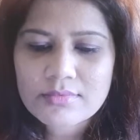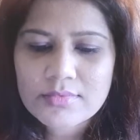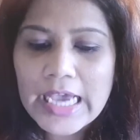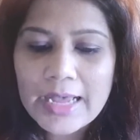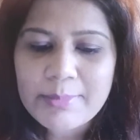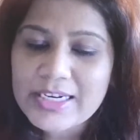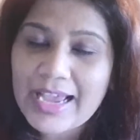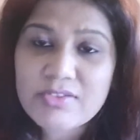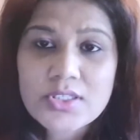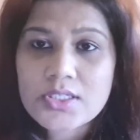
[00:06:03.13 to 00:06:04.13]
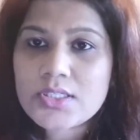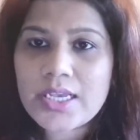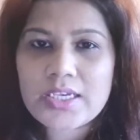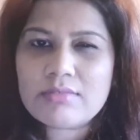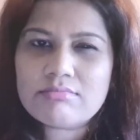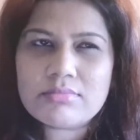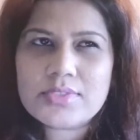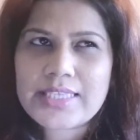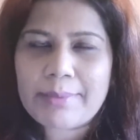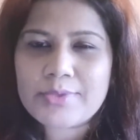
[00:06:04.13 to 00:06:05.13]
yeah, but I was still like
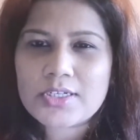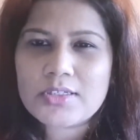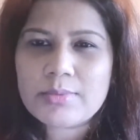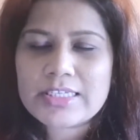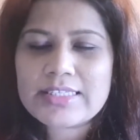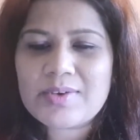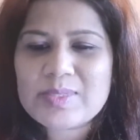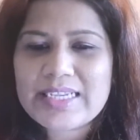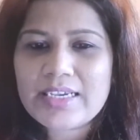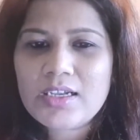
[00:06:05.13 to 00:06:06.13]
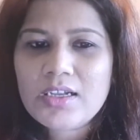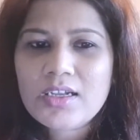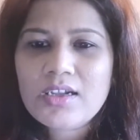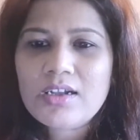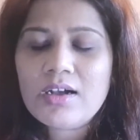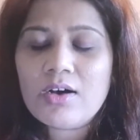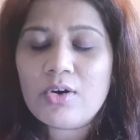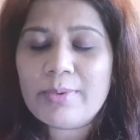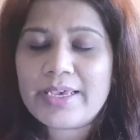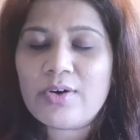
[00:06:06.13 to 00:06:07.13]
skeptical, because I was like,
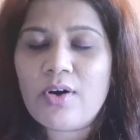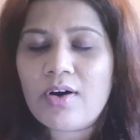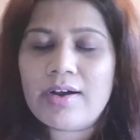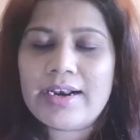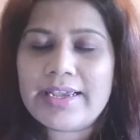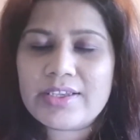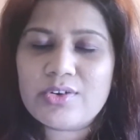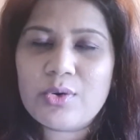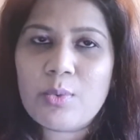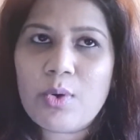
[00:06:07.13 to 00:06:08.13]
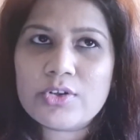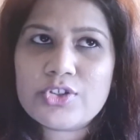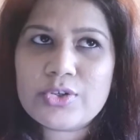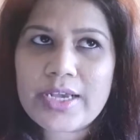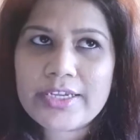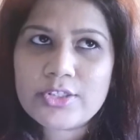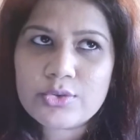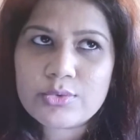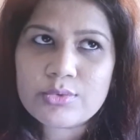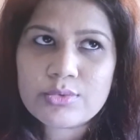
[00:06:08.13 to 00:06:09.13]
oh my god, like, what should I
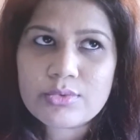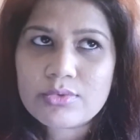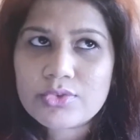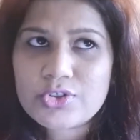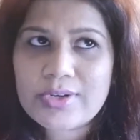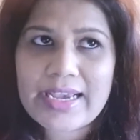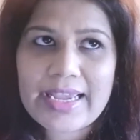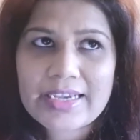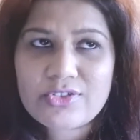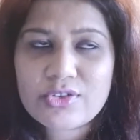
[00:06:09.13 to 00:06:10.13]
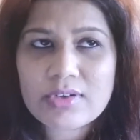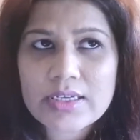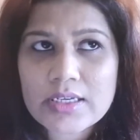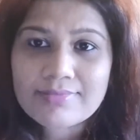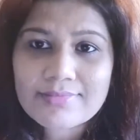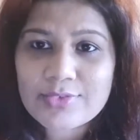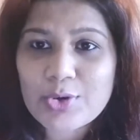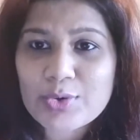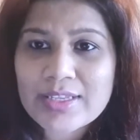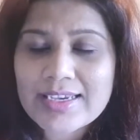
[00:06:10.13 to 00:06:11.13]
do? Should I actually
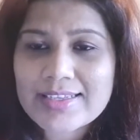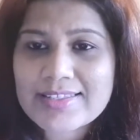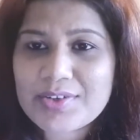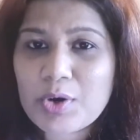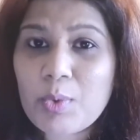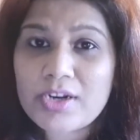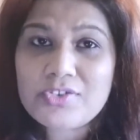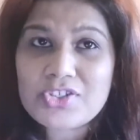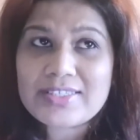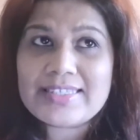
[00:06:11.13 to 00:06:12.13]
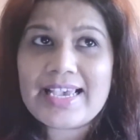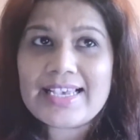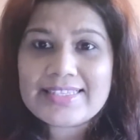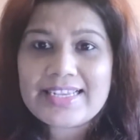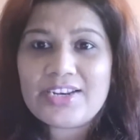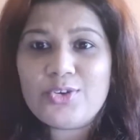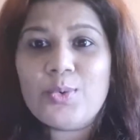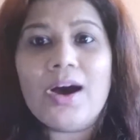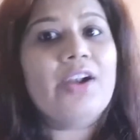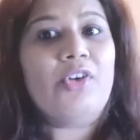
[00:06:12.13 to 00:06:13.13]
do this? What if she says that you
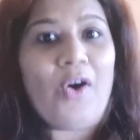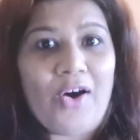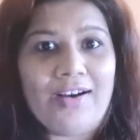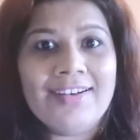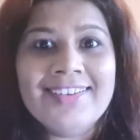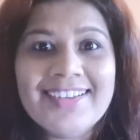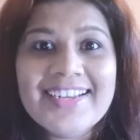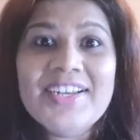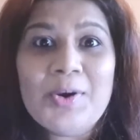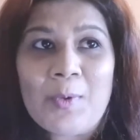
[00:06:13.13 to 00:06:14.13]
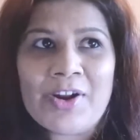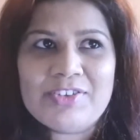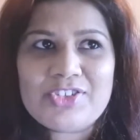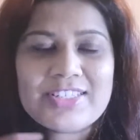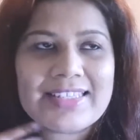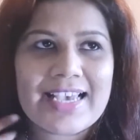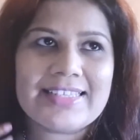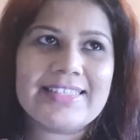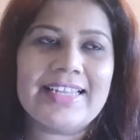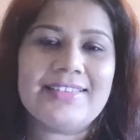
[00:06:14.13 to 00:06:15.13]
are wrong? What if she
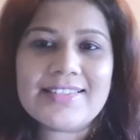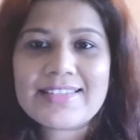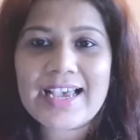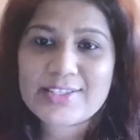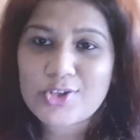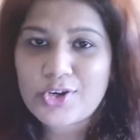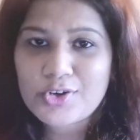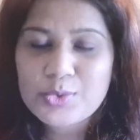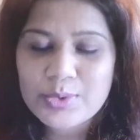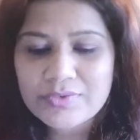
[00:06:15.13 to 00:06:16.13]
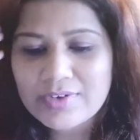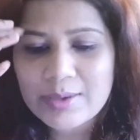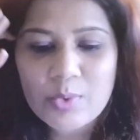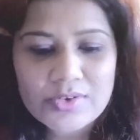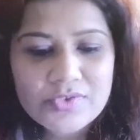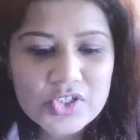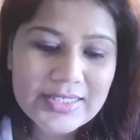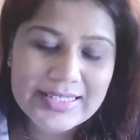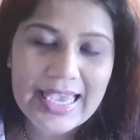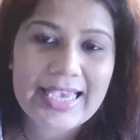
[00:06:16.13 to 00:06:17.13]
says that this guy is not your twin flame? What if she
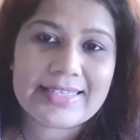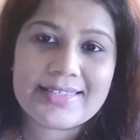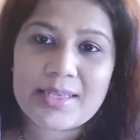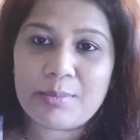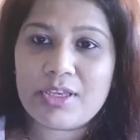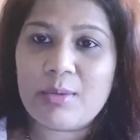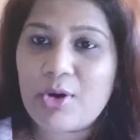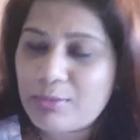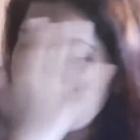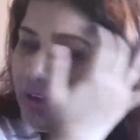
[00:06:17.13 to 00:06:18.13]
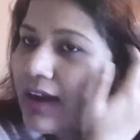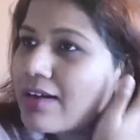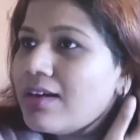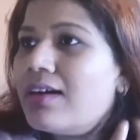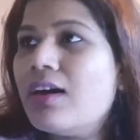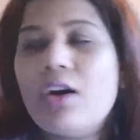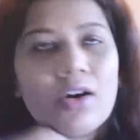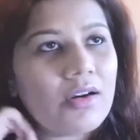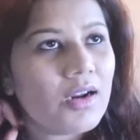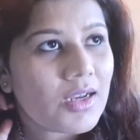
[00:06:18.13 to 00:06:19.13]
says something about my career
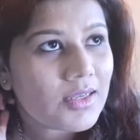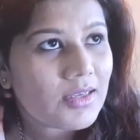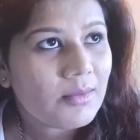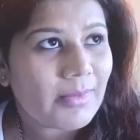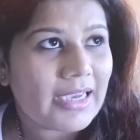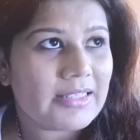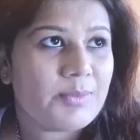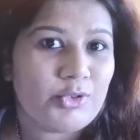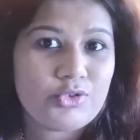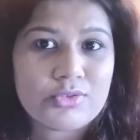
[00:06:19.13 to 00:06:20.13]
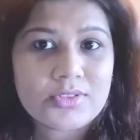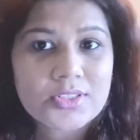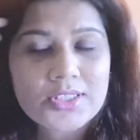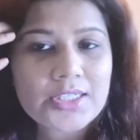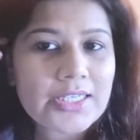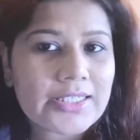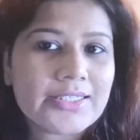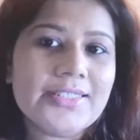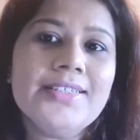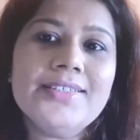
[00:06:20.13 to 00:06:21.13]
or my spiritual
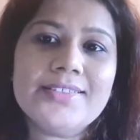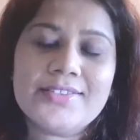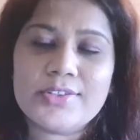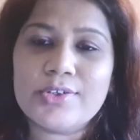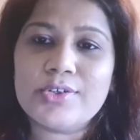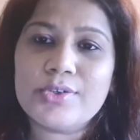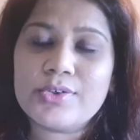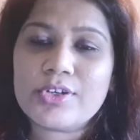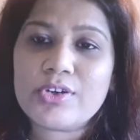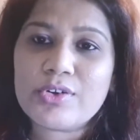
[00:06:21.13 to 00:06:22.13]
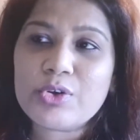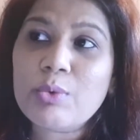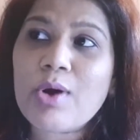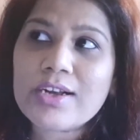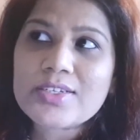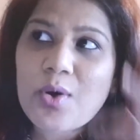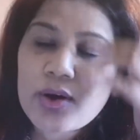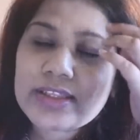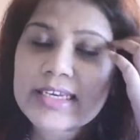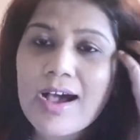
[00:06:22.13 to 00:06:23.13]
journey? So you want
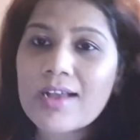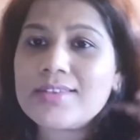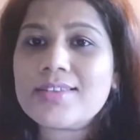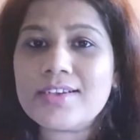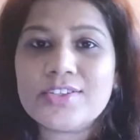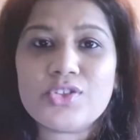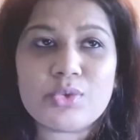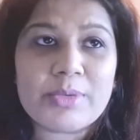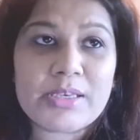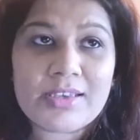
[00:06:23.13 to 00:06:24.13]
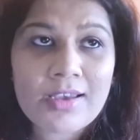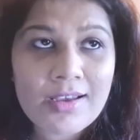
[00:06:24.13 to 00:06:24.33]
all the answers to be